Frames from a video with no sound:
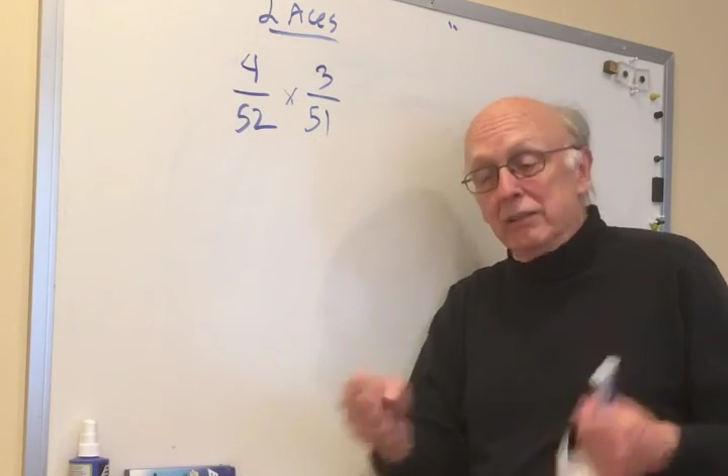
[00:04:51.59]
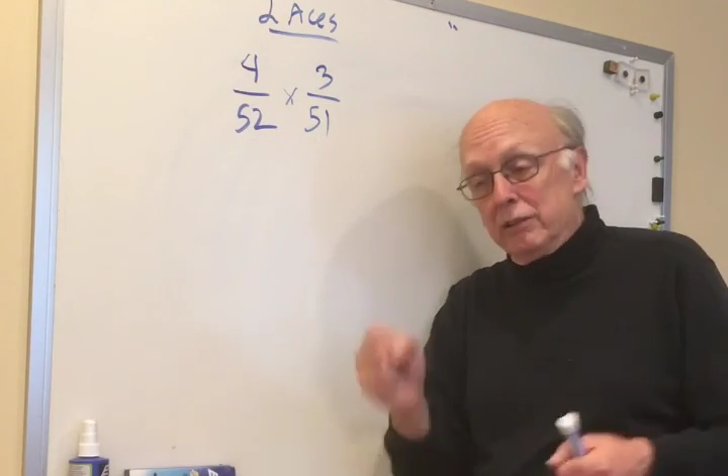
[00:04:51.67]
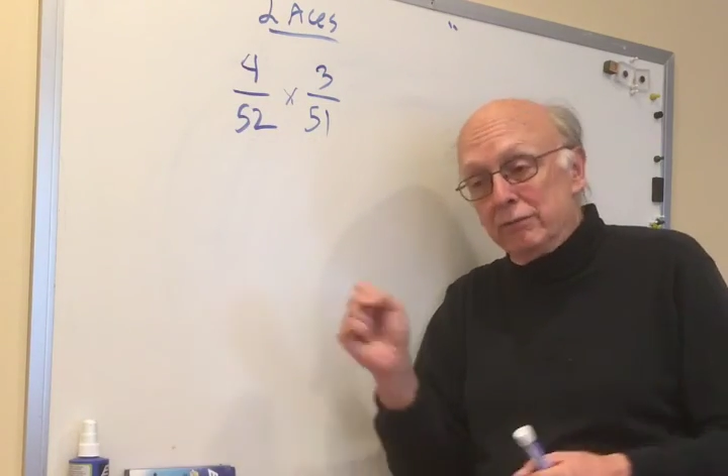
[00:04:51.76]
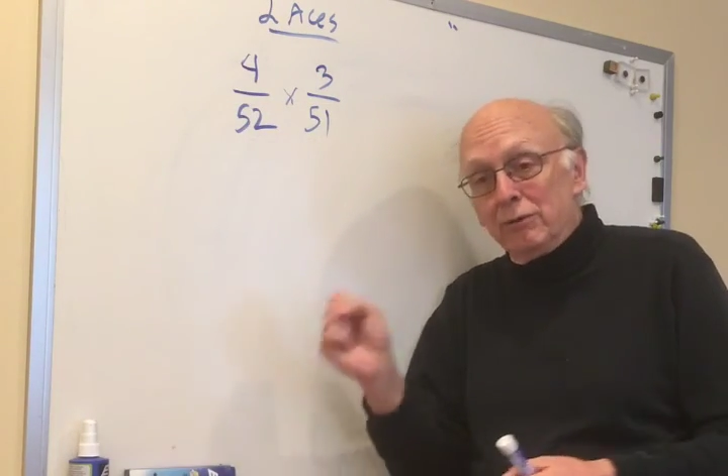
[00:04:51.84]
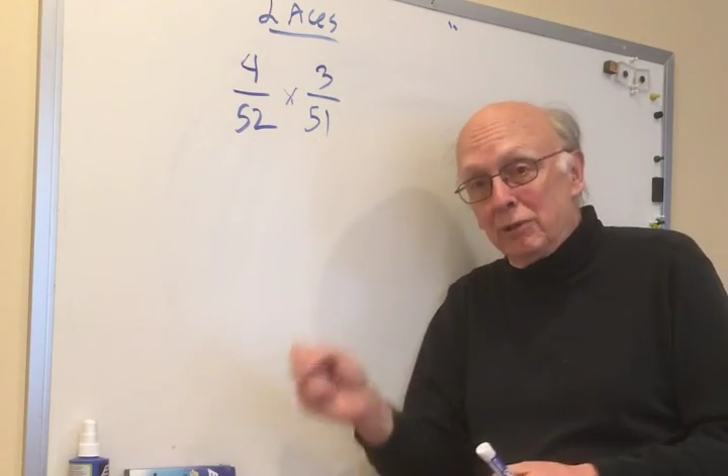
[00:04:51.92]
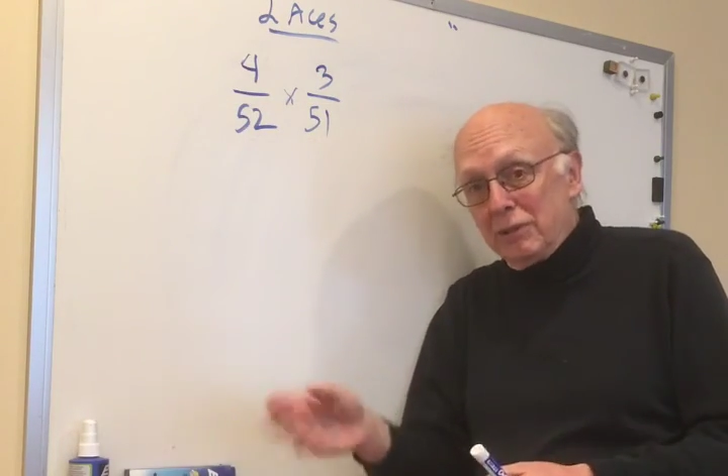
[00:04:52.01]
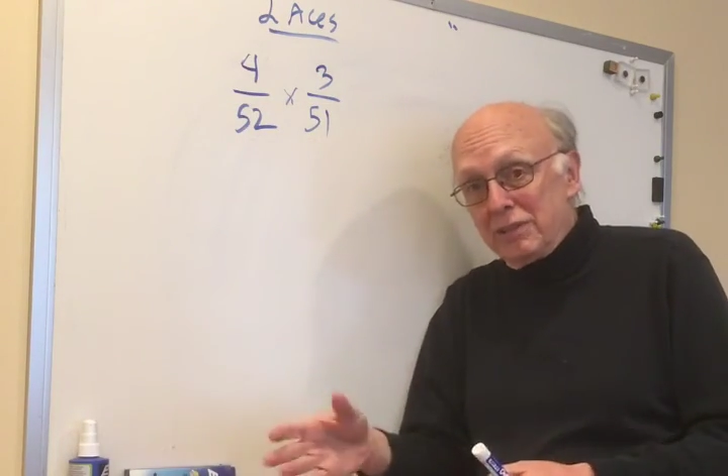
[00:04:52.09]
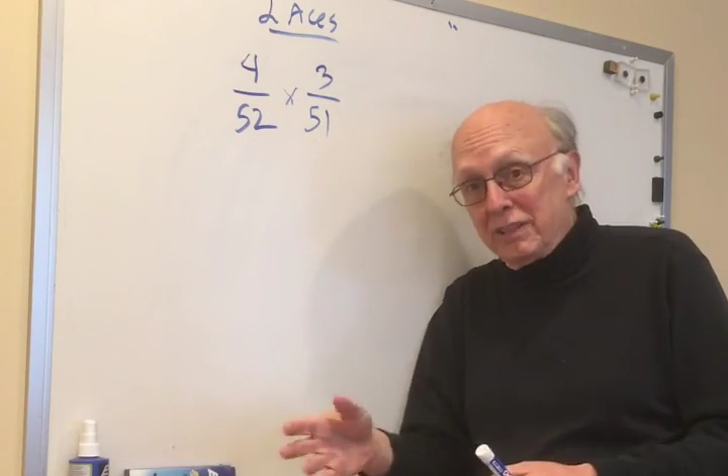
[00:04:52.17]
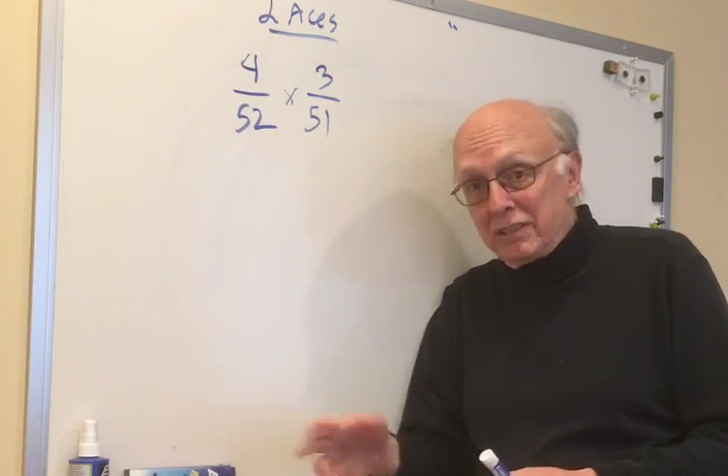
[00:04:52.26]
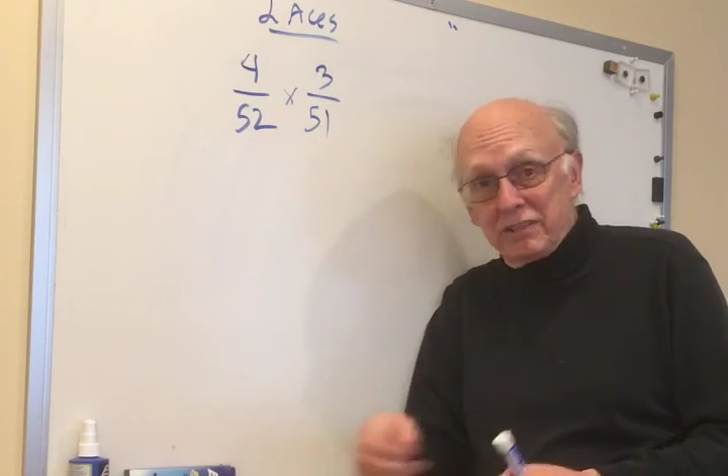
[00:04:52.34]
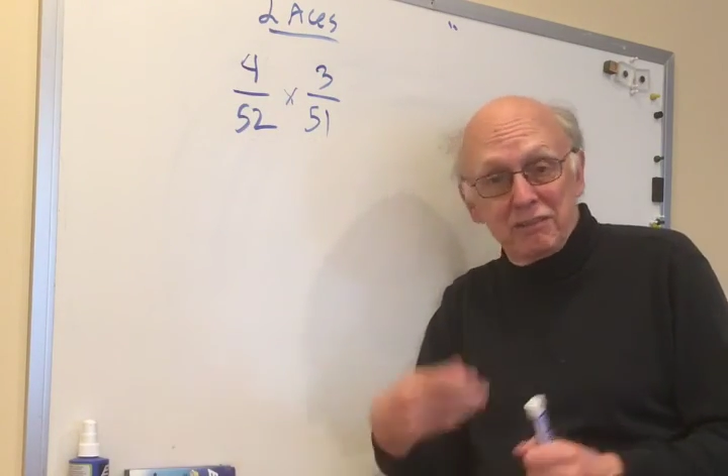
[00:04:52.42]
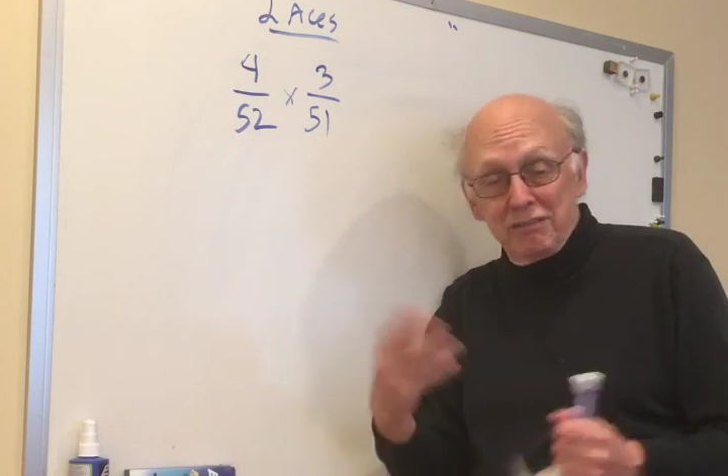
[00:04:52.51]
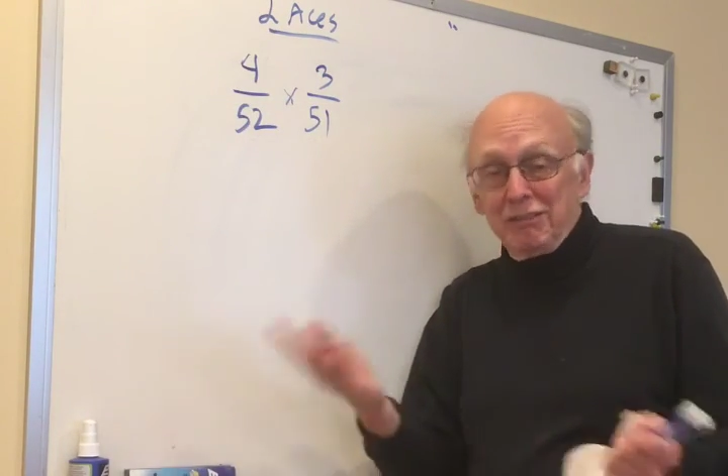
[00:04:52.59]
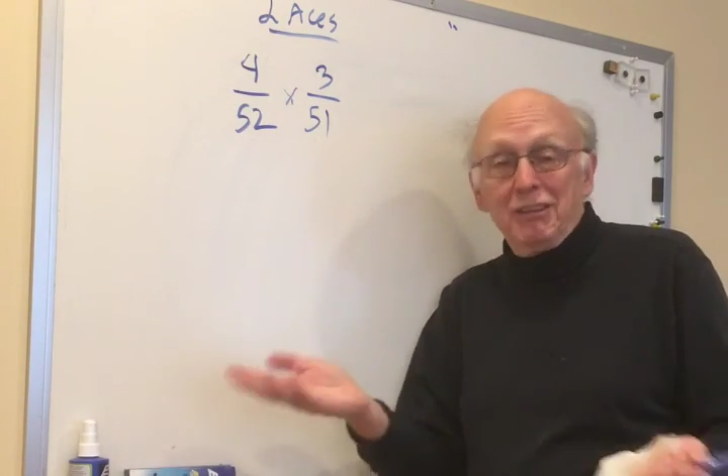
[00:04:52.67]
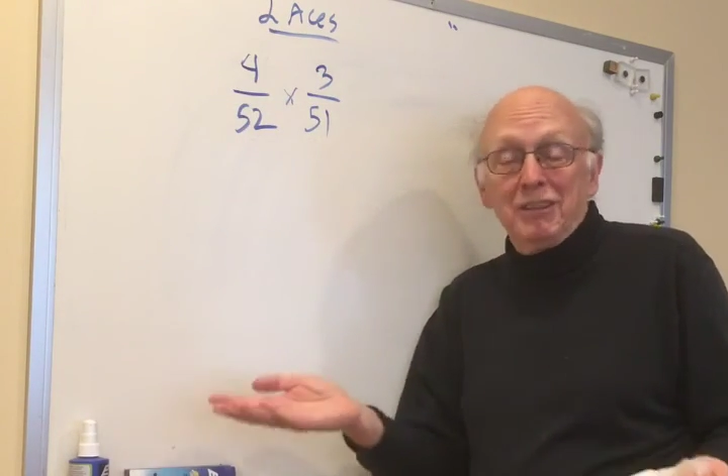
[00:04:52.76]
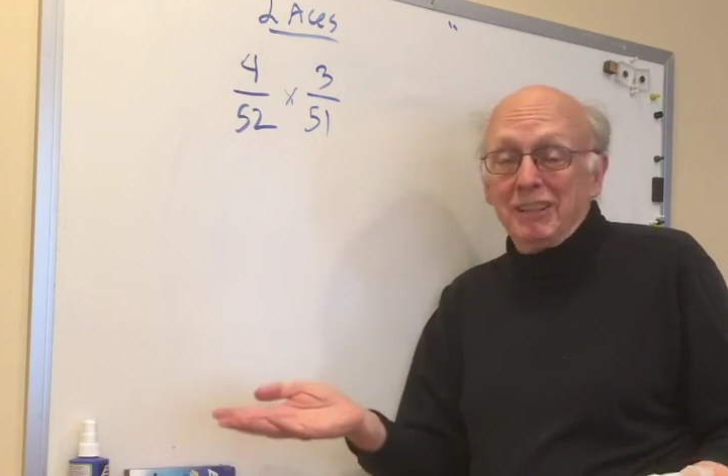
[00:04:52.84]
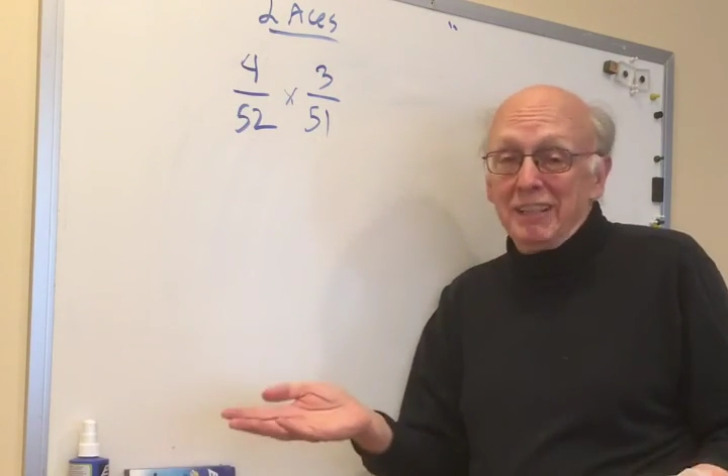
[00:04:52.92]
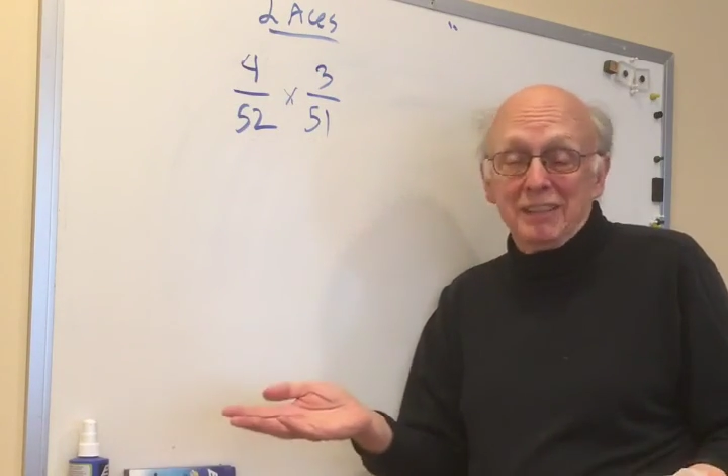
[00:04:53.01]
You roll a 6, you
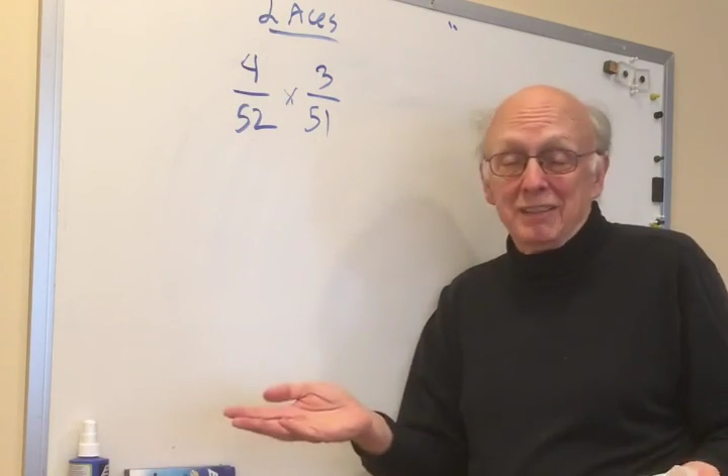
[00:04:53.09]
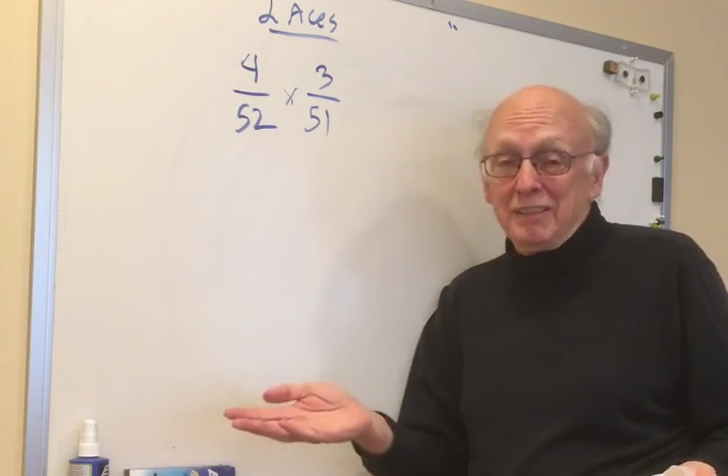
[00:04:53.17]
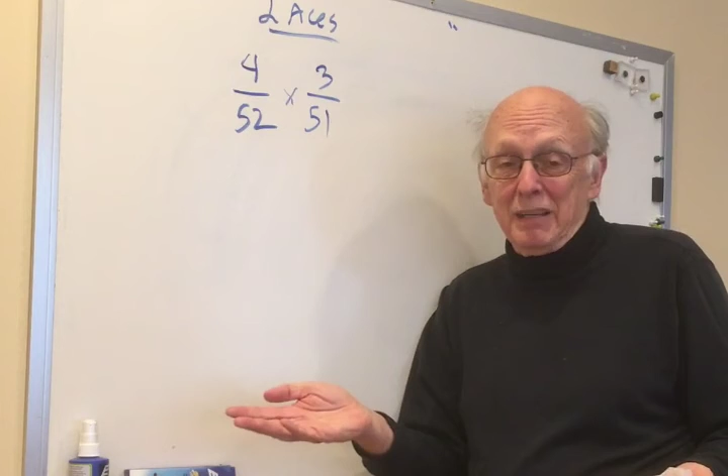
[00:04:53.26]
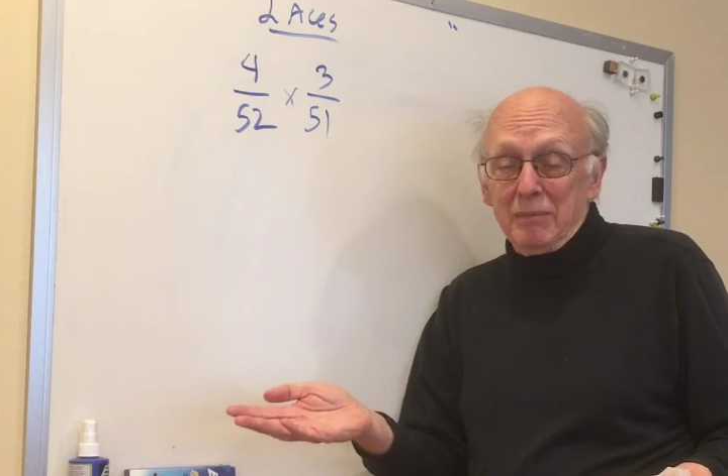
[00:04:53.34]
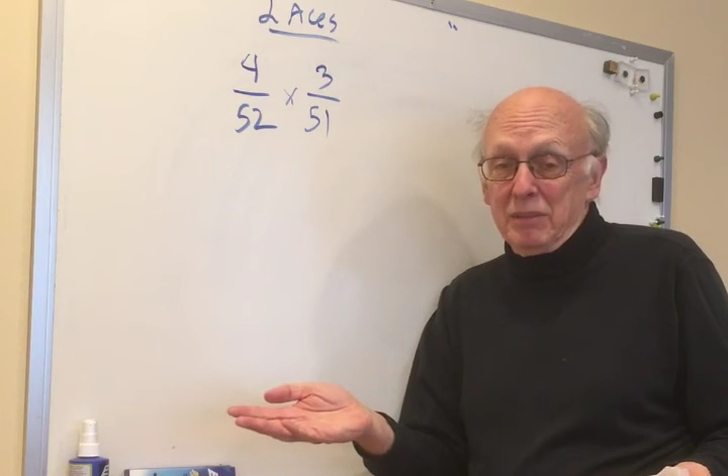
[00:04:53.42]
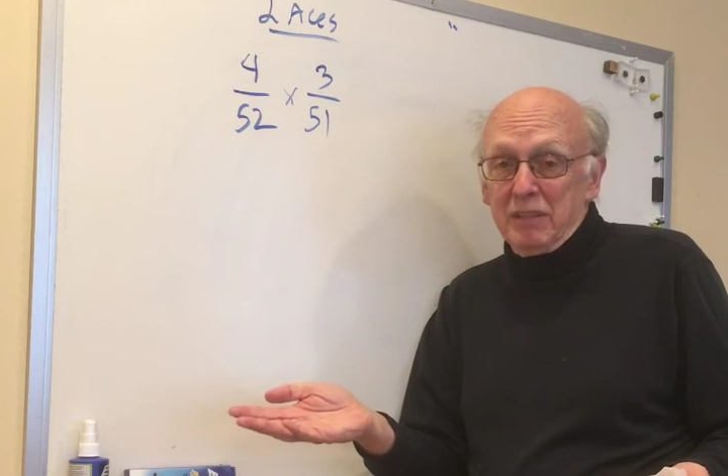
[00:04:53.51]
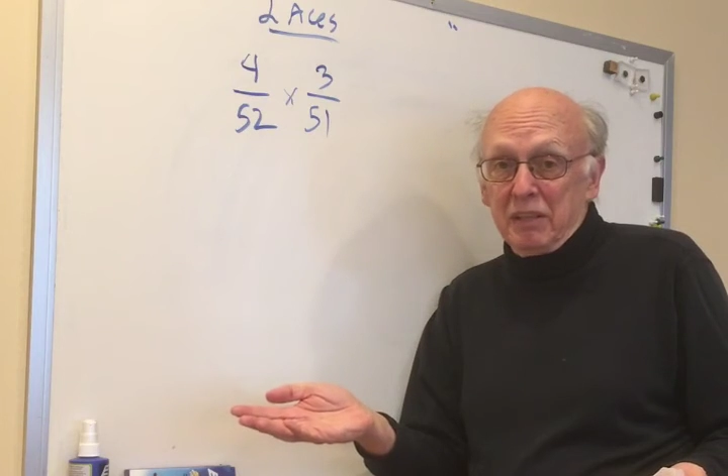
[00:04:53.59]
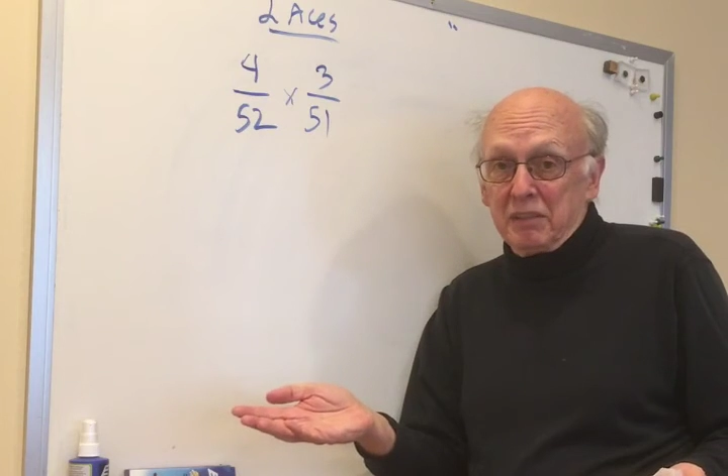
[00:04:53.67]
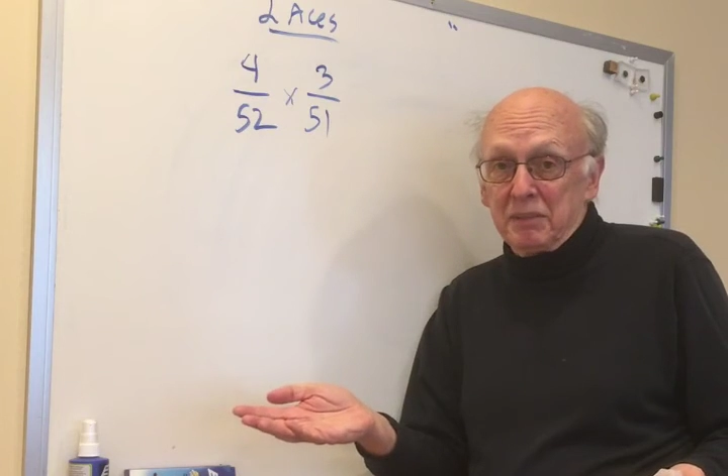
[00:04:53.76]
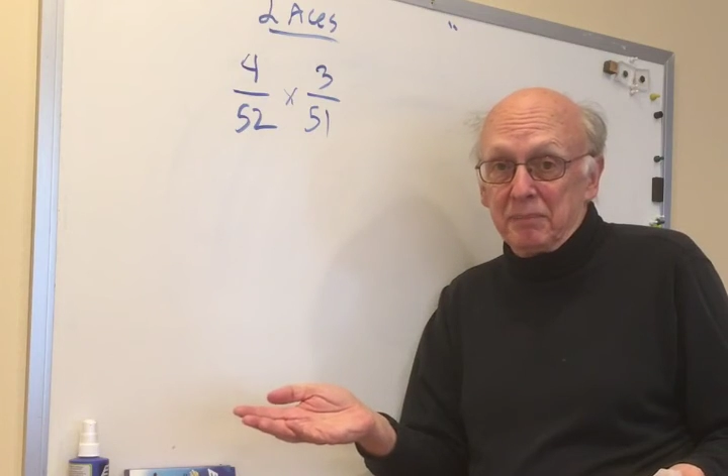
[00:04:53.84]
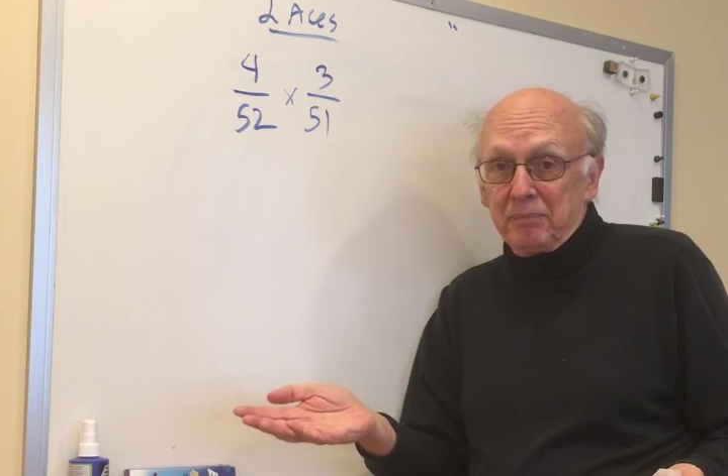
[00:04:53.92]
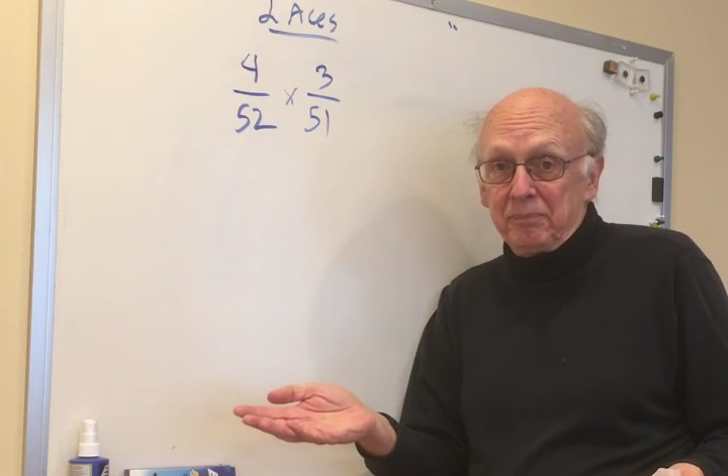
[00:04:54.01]
can get the same 6.